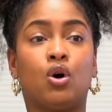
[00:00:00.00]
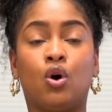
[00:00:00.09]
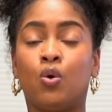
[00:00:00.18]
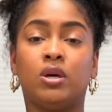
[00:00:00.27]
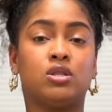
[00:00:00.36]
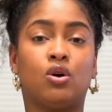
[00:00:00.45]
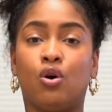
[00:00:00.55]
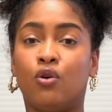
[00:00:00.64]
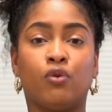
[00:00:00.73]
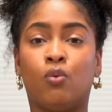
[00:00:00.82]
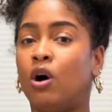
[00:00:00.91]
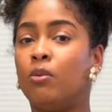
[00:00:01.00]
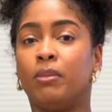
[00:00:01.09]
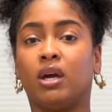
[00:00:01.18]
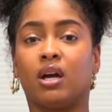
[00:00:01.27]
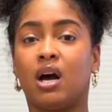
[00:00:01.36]
always an
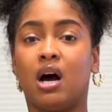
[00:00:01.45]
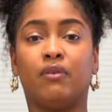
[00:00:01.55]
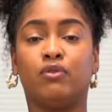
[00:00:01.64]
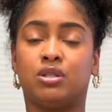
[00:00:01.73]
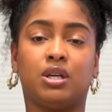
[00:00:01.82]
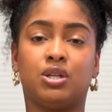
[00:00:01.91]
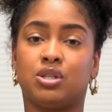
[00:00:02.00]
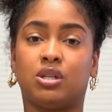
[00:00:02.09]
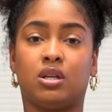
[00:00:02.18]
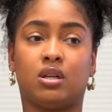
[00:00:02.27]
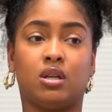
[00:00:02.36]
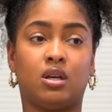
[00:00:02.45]
overwhelming conversation.